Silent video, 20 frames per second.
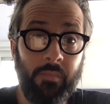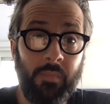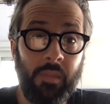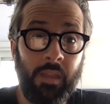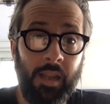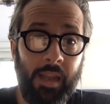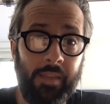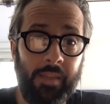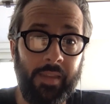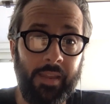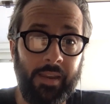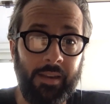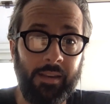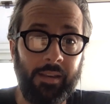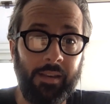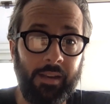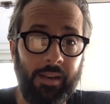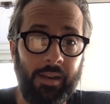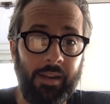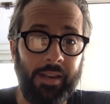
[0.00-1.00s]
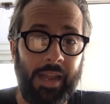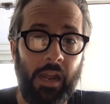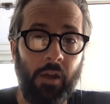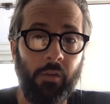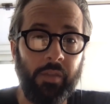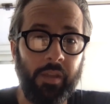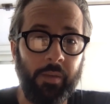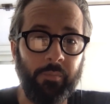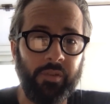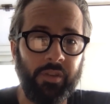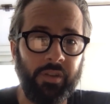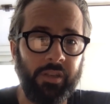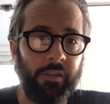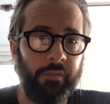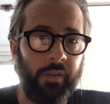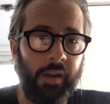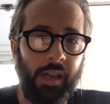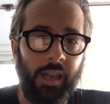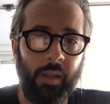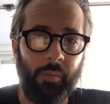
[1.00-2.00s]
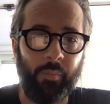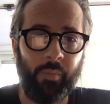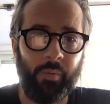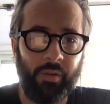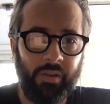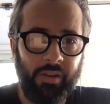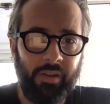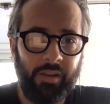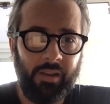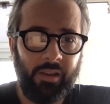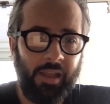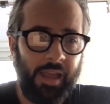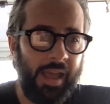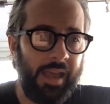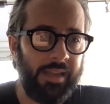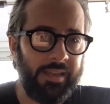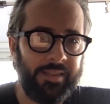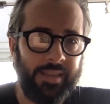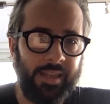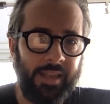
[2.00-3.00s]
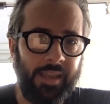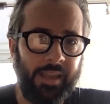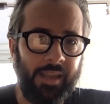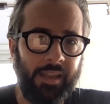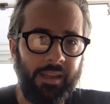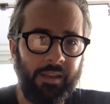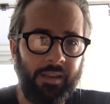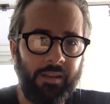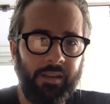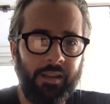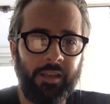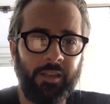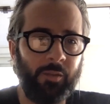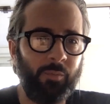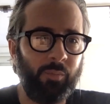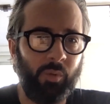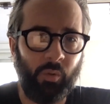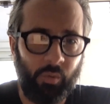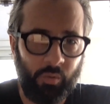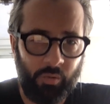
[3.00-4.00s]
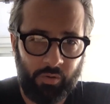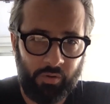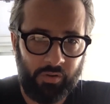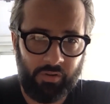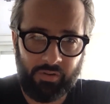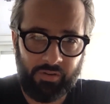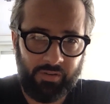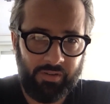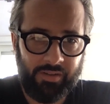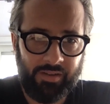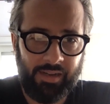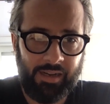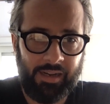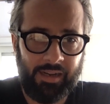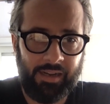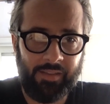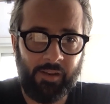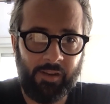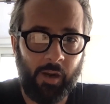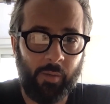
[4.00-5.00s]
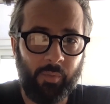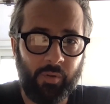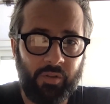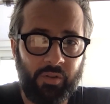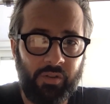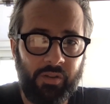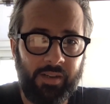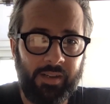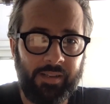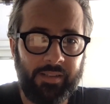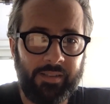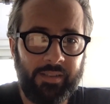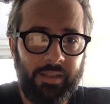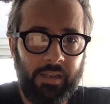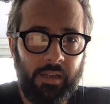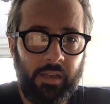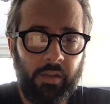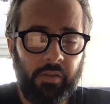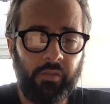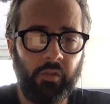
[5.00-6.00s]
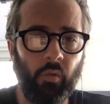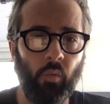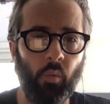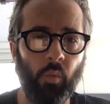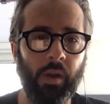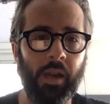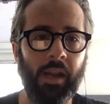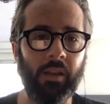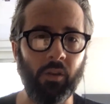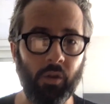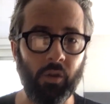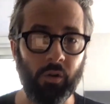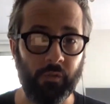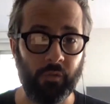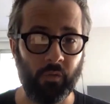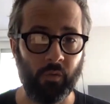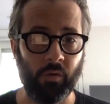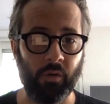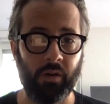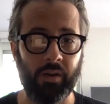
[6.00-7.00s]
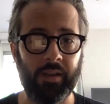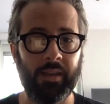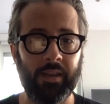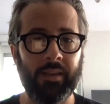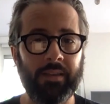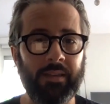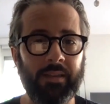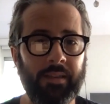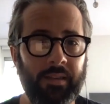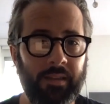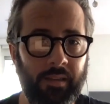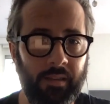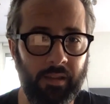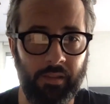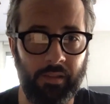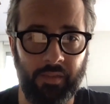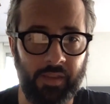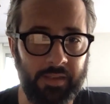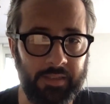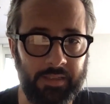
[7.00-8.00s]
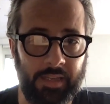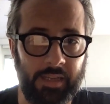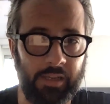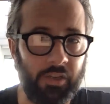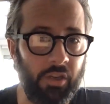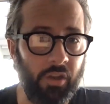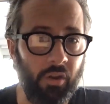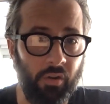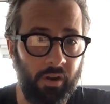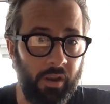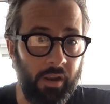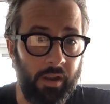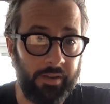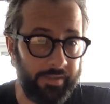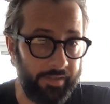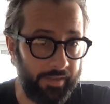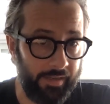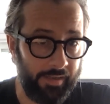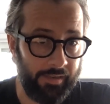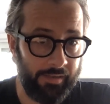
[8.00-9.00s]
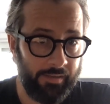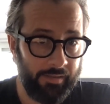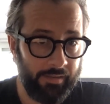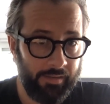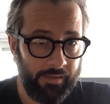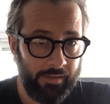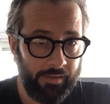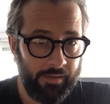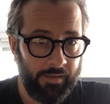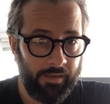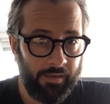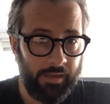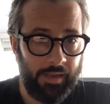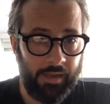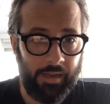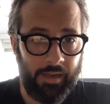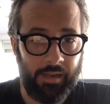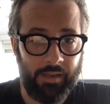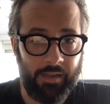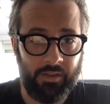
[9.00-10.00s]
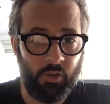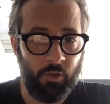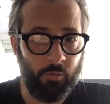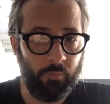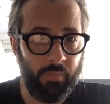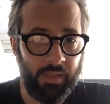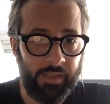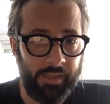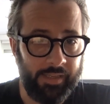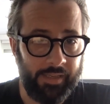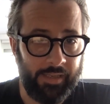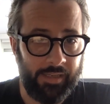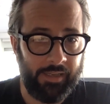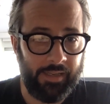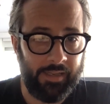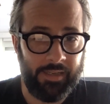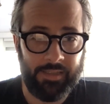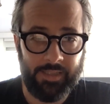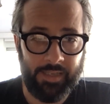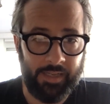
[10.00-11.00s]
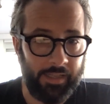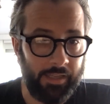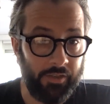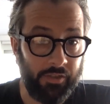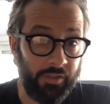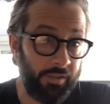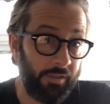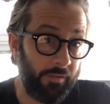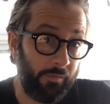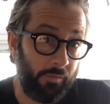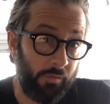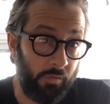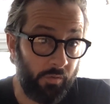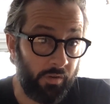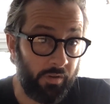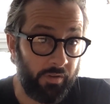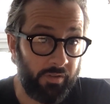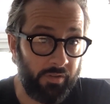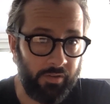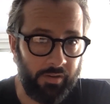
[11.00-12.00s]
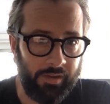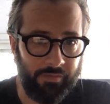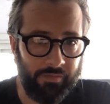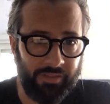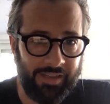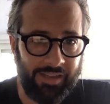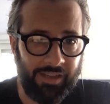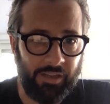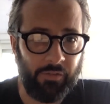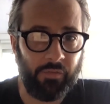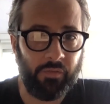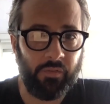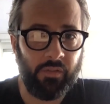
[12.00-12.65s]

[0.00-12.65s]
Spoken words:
and then allow them to develop as they explore the opportunities. So what I look for is things like curiosity, humility, intelligence. Of course, you have to have